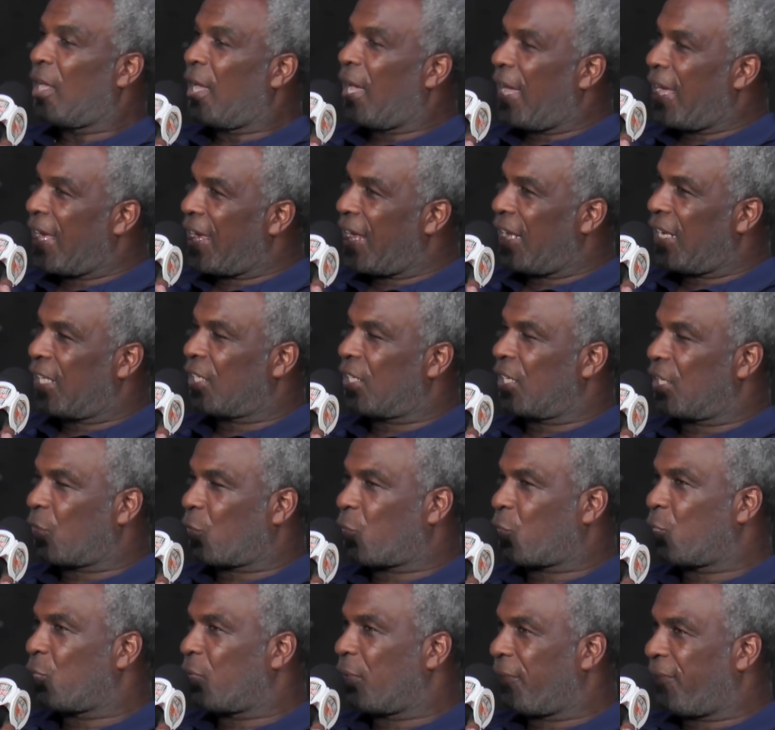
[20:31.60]
he had a good
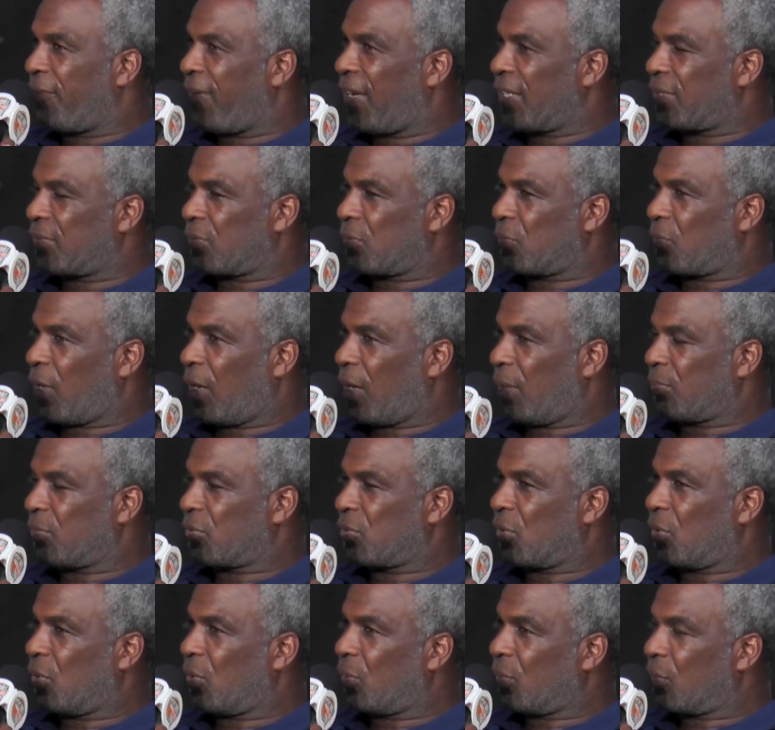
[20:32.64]
crew of veterans around him,
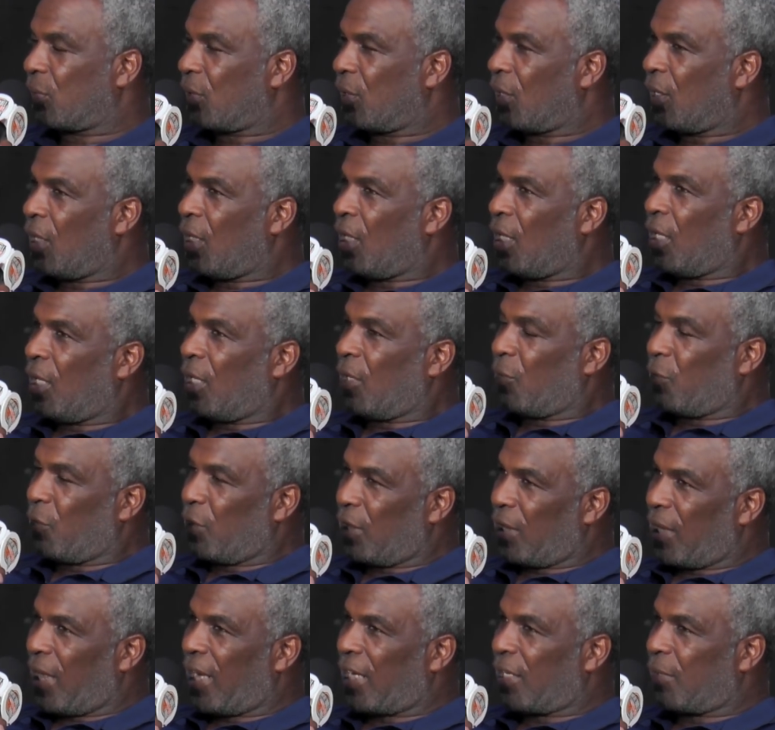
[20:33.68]
so we
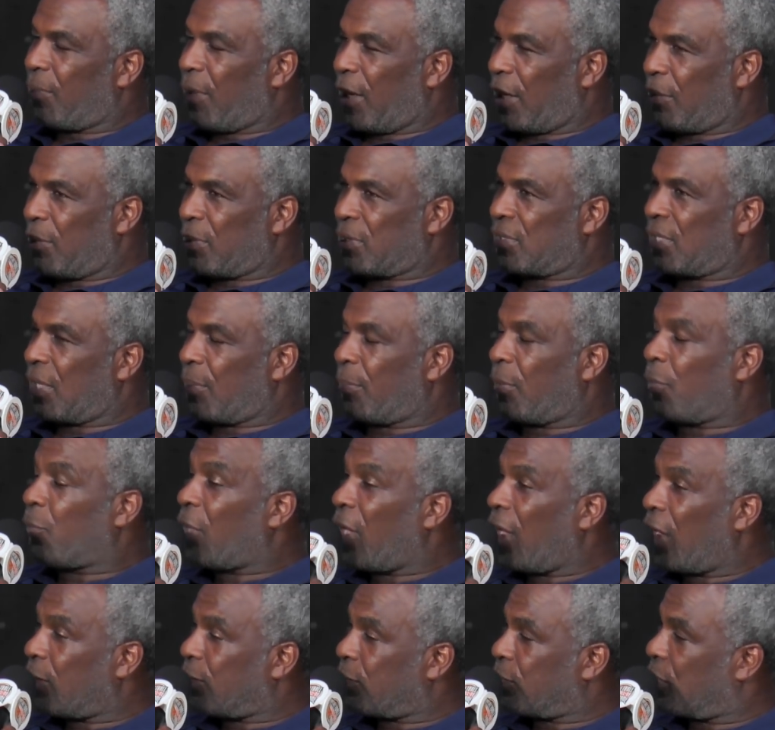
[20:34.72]
allowed him to make a mistake. But we
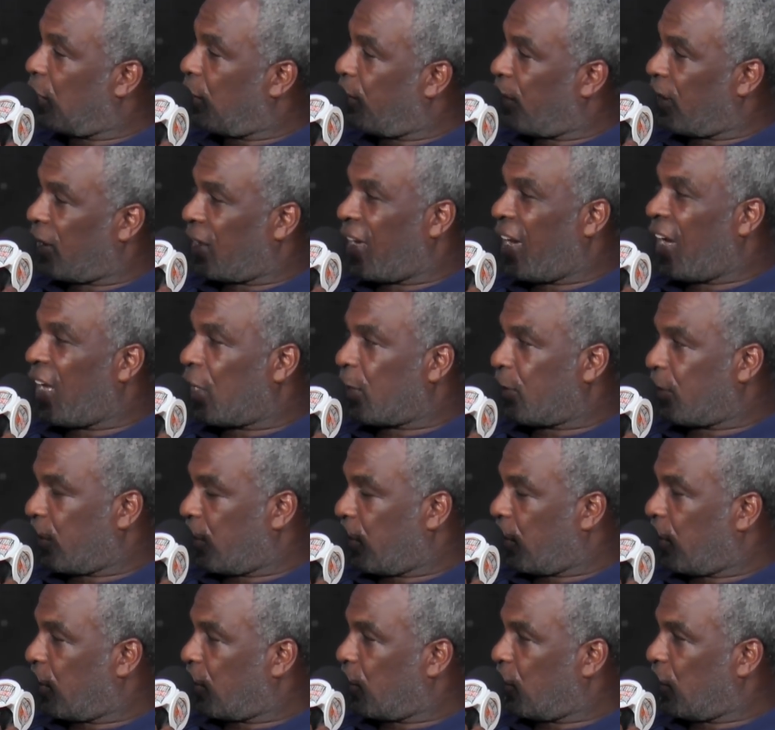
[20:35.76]
held him accountable,
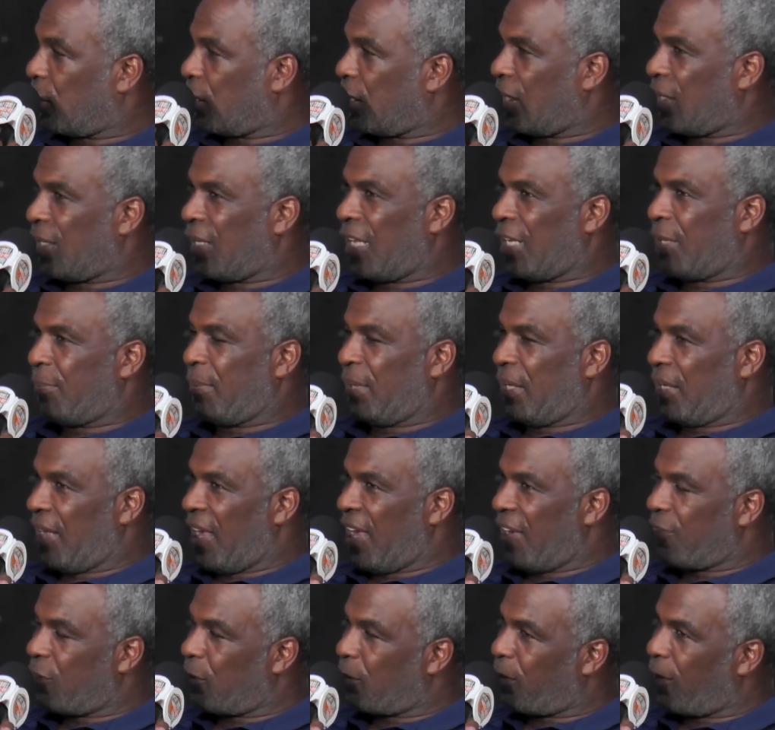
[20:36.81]
though. We ain't letting him be
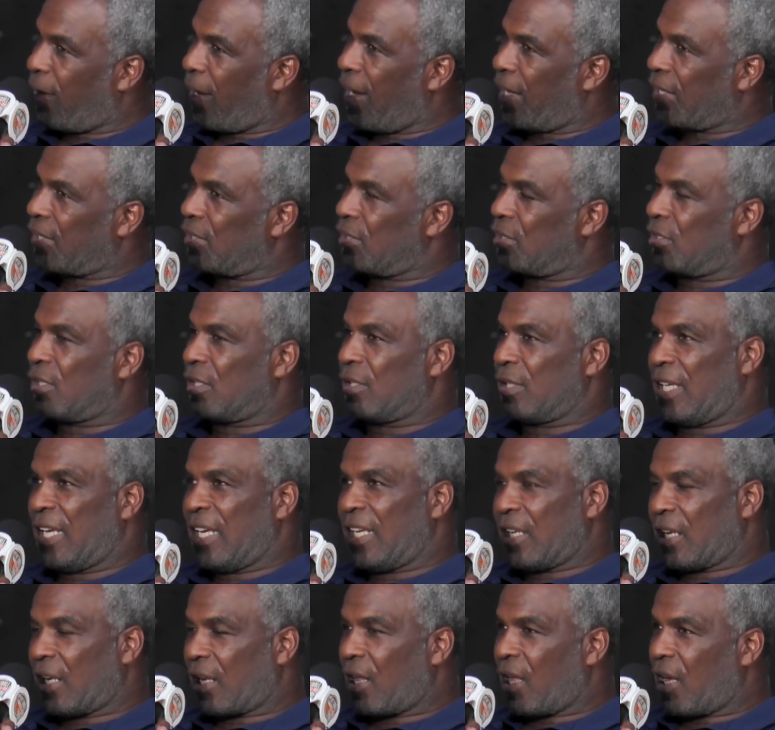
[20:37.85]
late for practice. You couldn't eat
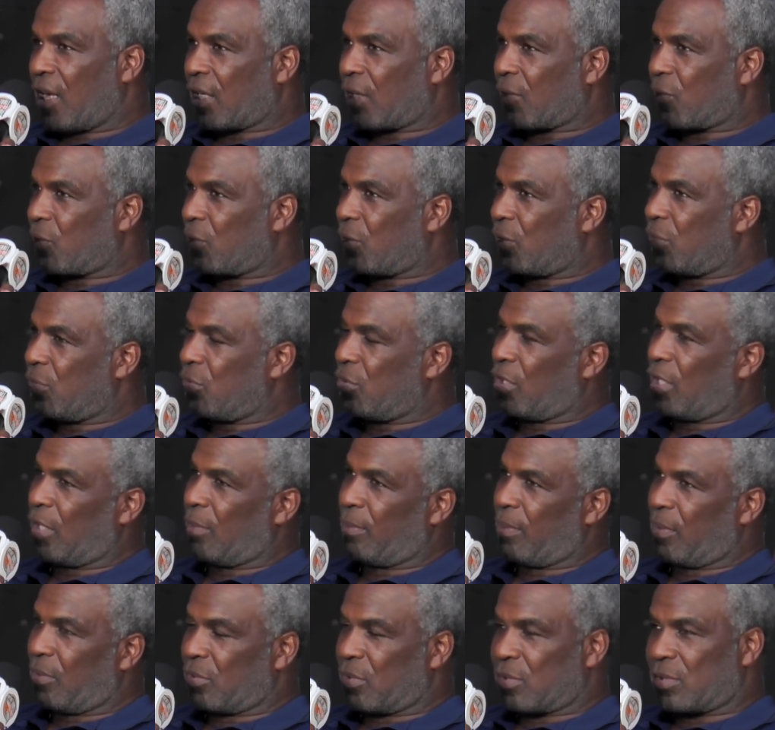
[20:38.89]
in the locker room. You couldn't
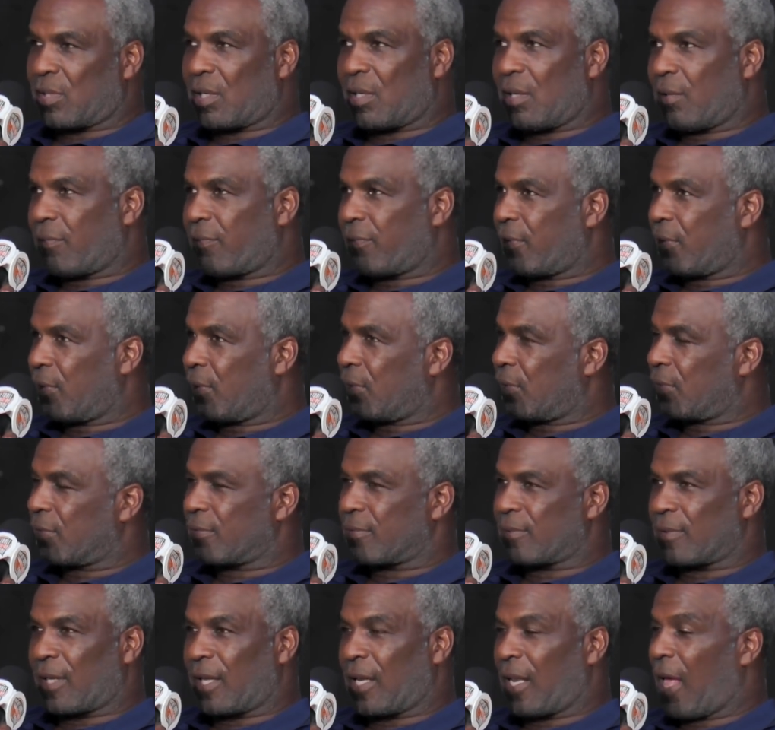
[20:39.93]
be on your cell
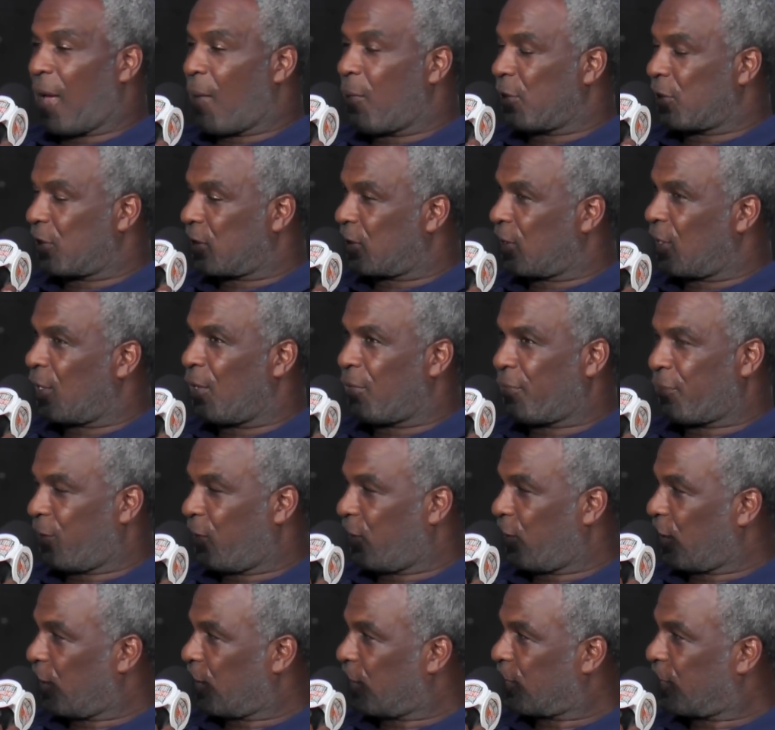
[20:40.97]
phone. And I was tough
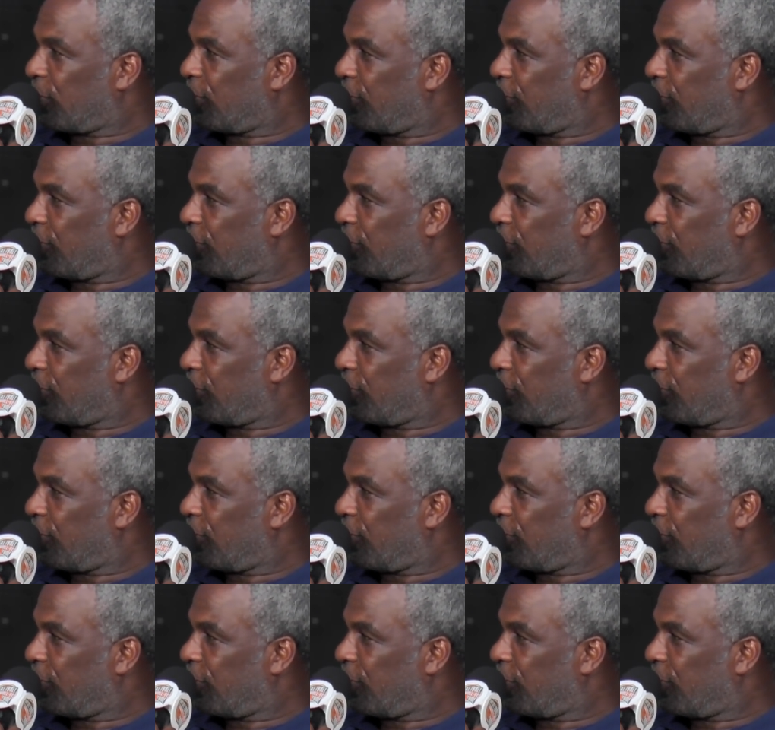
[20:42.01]
on him.